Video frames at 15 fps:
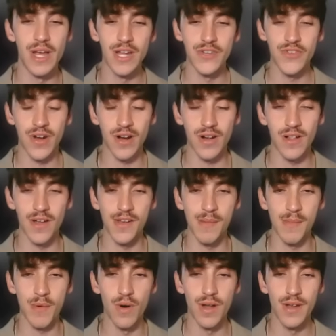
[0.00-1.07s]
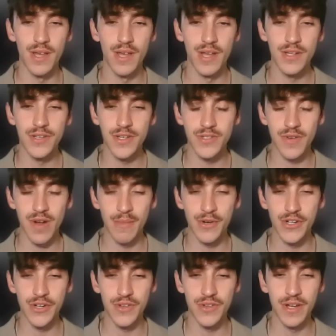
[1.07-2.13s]
Dragon Claw number 1 does grab a
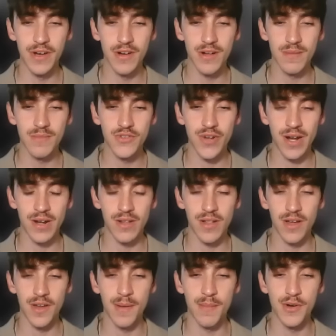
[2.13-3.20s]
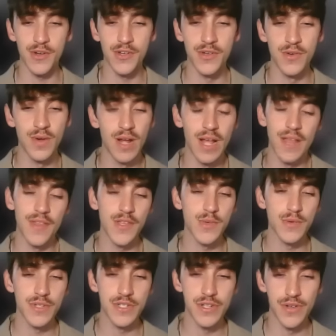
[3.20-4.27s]
shield. Here comes Dragon Claw number 2. This
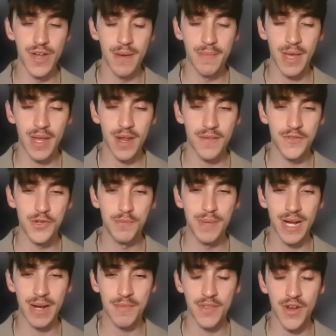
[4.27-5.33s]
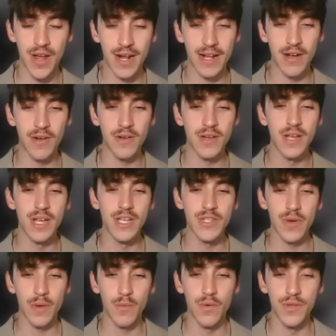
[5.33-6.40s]
will still not be enough to pick up the knockout,
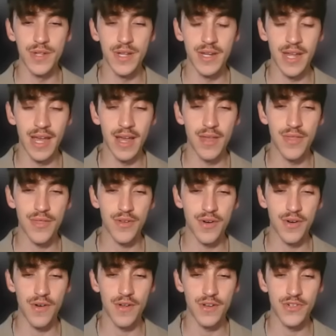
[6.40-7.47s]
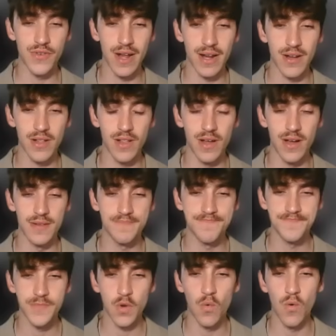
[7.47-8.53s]
so I will need a 3rd Dragon Claw
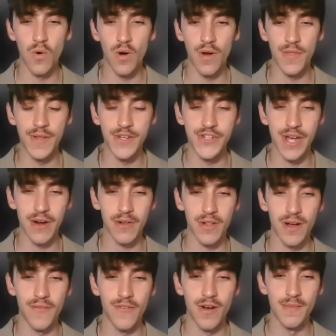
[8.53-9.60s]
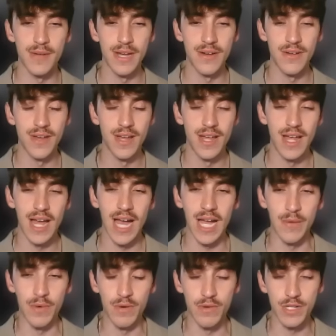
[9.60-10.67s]
or the Shadow Claw farm down. I
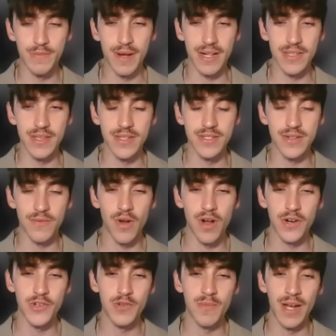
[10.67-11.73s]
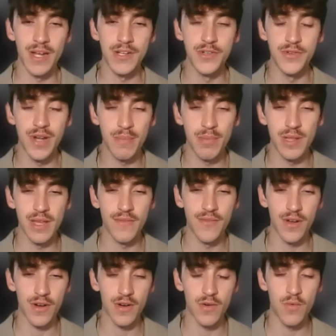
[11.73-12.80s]
will respect this Rock Tomb. I do not believe
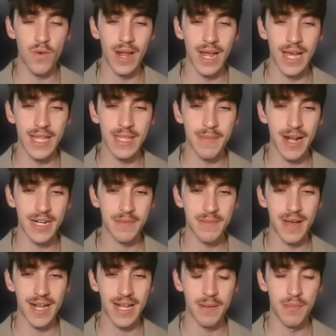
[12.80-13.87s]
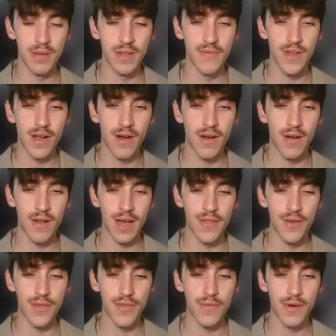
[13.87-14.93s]
they're quite at the back-to-back. I believe they are
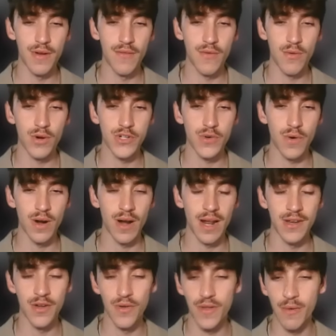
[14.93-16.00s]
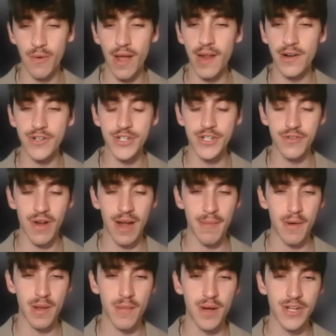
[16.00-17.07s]
either 3 or 4 short. I know they were energy dry
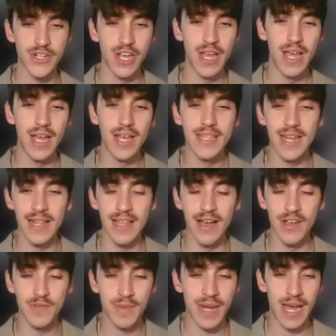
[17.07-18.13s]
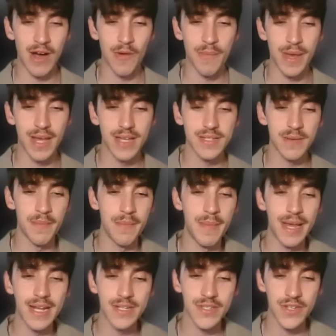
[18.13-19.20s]
pretty much. That allows me to outpace,
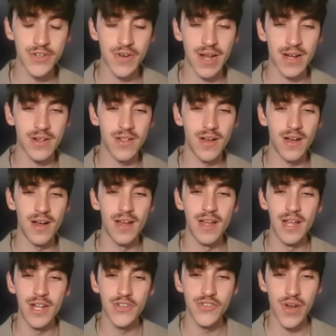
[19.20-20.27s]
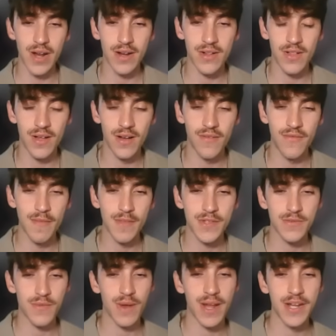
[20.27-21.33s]
make it to the Dragon Claw. Dragon Claw from
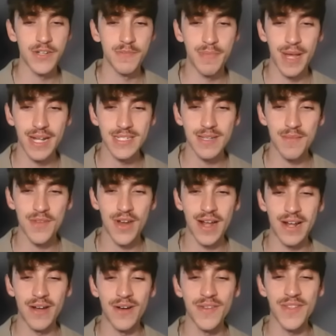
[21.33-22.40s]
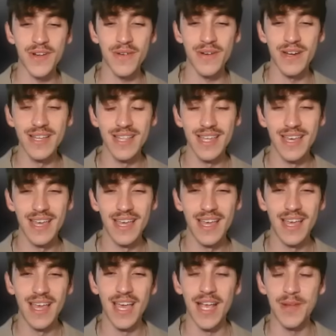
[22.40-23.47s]
this range picks up the knockout on the Cradily,
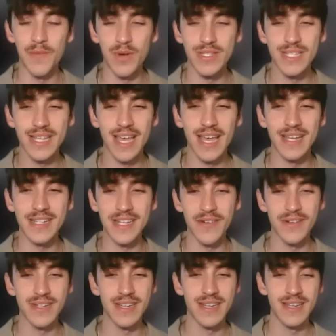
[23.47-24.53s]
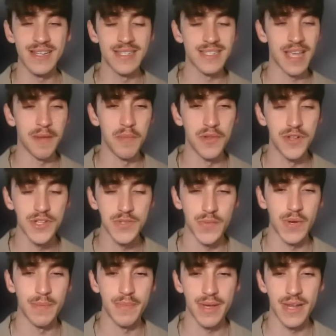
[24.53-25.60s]
and once again, Giratina is able to
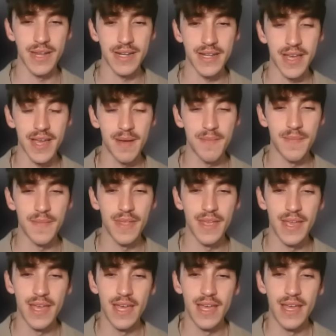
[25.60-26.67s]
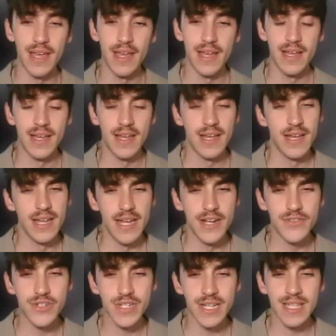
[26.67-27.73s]
sweep an endgame.
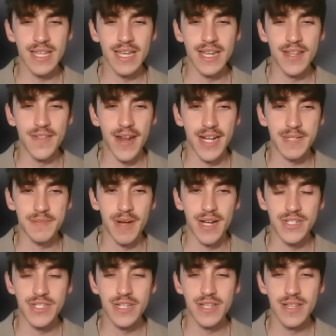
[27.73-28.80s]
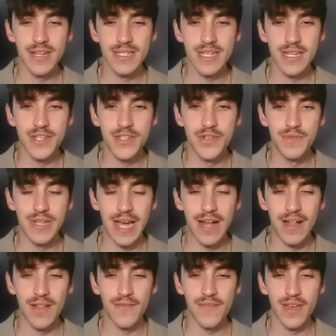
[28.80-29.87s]
Interesting lead in the next match. Steelix into
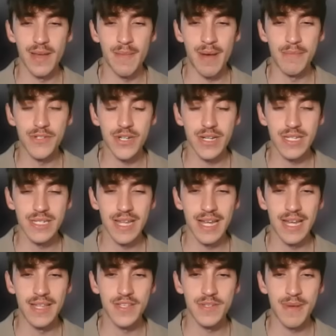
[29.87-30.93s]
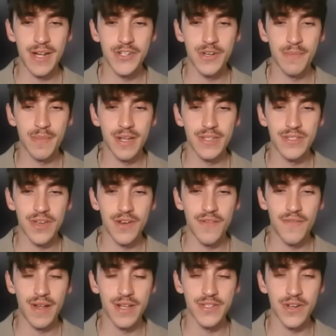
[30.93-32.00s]
Talonflame. I'm just going to stay in this matchup because
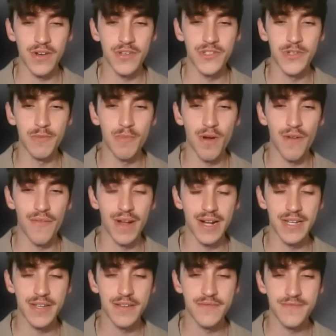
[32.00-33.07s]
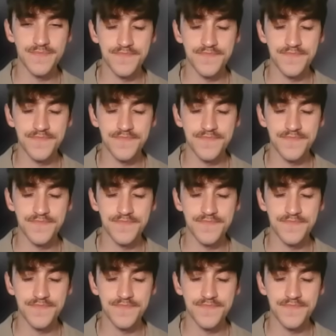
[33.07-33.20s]
Thunderfangs are super effective.